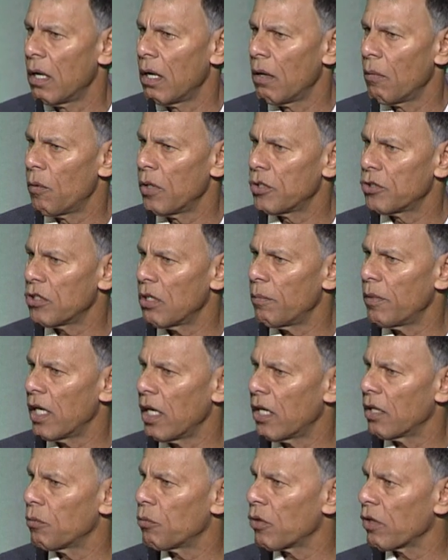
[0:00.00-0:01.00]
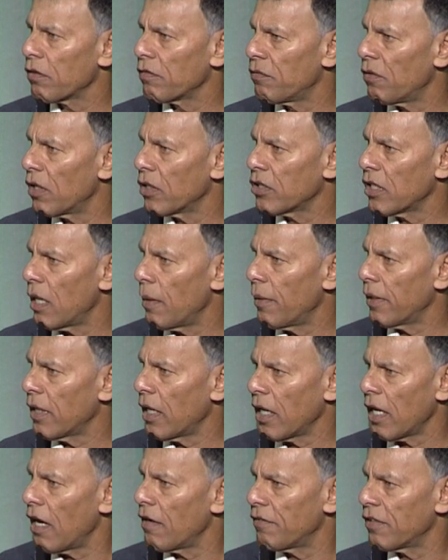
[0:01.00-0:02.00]
when somebody could work full time and
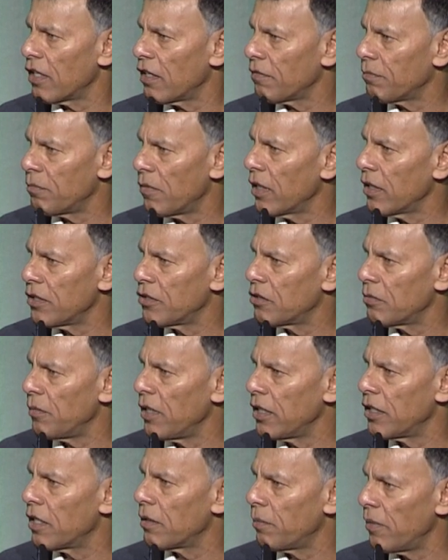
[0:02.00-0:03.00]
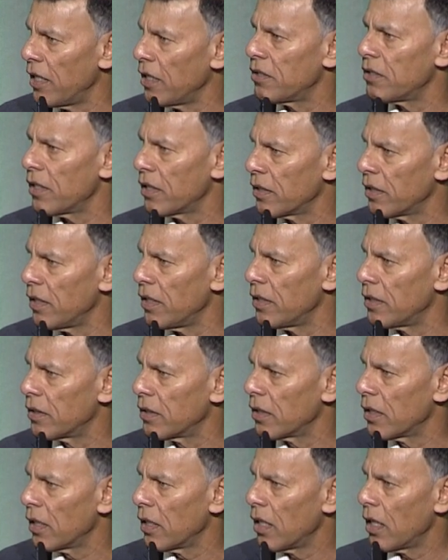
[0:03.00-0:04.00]
not have enough money to meet their basic needs
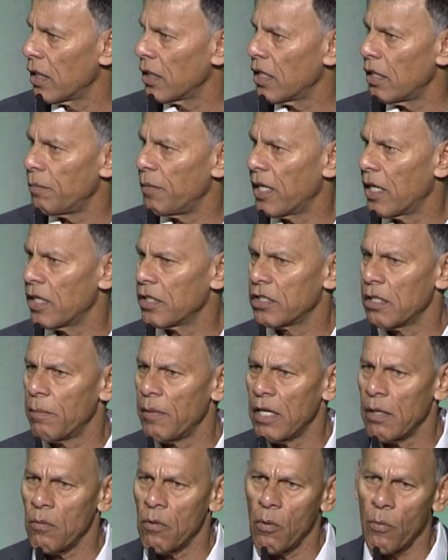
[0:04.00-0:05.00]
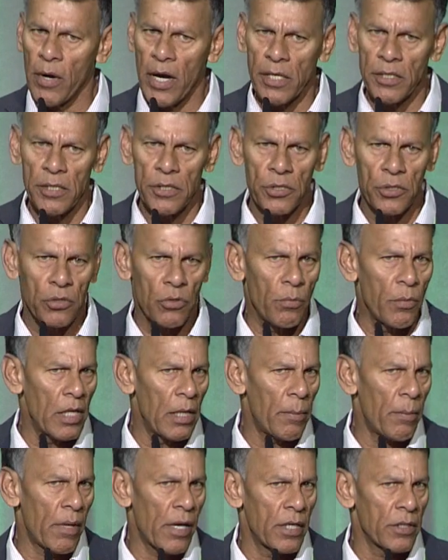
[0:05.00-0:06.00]
that because the minimum wage in too many
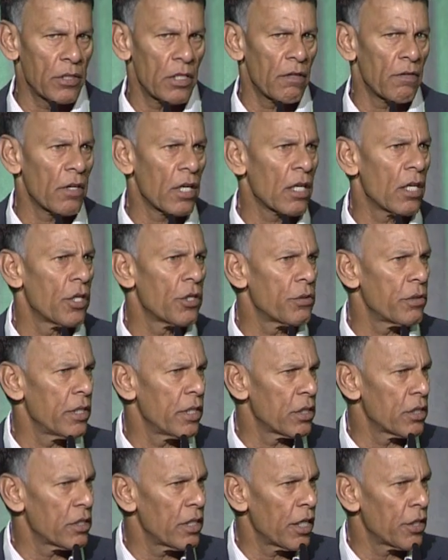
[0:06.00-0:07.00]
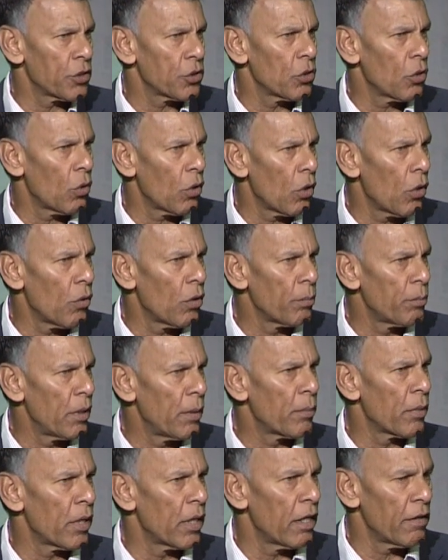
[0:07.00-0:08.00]
parts of our country is set so low and
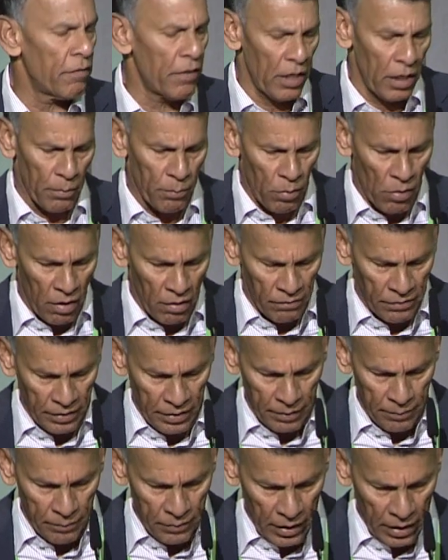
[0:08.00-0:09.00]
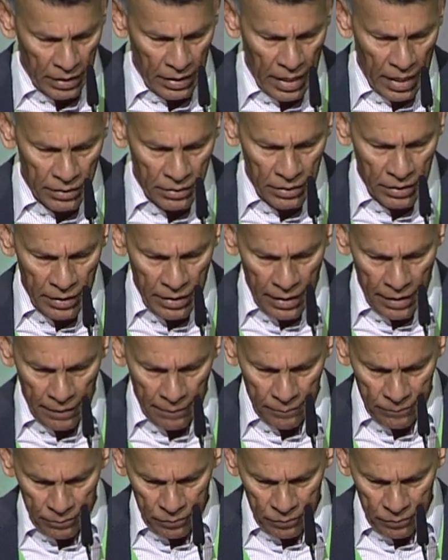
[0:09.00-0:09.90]
people are living in poverty at the end of the day.